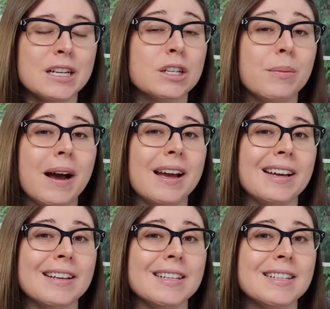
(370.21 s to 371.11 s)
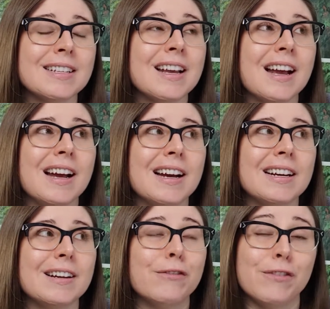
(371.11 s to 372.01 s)
Tobias
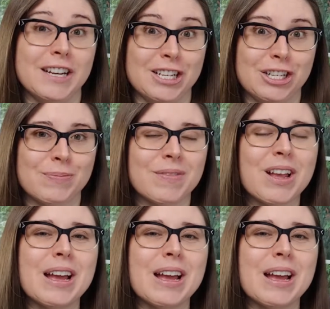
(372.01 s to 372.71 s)
uh, Finch.